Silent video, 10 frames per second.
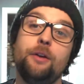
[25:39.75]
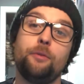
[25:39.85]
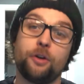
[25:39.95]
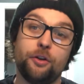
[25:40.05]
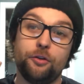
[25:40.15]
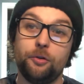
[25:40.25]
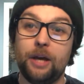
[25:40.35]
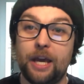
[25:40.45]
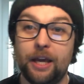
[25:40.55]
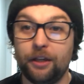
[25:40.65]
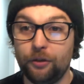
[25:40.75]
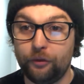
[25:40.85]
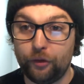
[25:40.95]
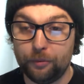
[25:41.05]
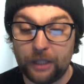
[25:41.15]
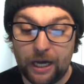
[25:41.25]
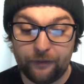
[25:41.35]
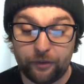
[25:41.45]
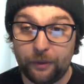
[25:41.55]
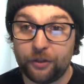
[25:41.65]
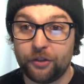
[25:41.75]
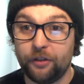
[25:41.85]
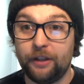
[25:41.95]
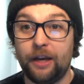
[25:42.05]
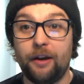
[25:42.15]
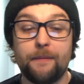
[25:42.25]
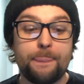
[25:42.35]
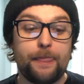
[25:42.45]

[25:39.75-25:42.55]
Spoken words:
We're going to do a YouTube Live, so make sure you're there.